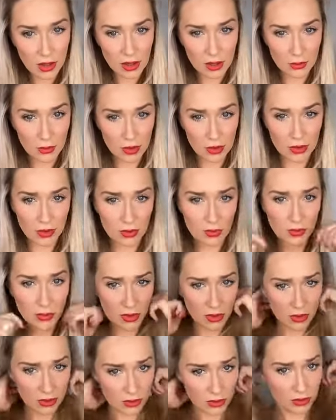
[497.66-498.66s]
and
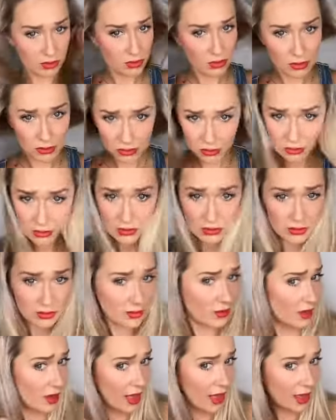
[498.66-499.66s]
boom.
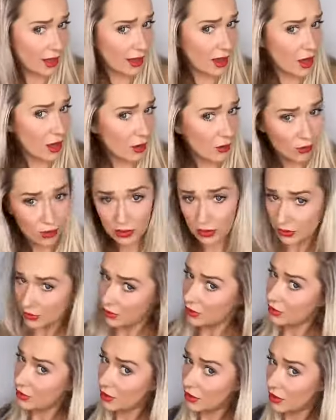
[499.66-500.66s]
Hello.
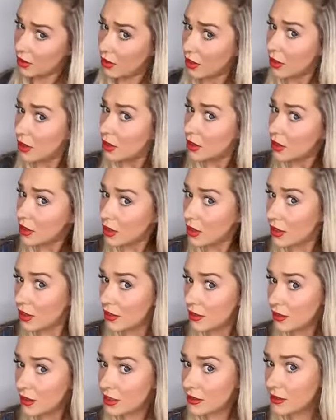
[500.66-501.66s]

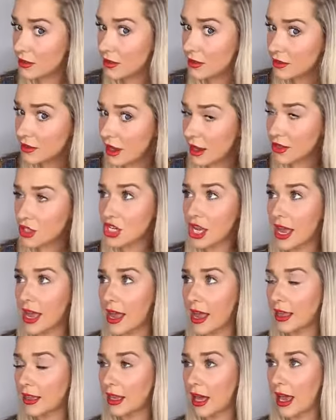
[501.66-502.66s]
This is such
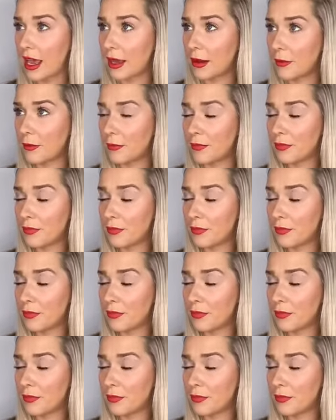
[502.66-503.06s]
a like,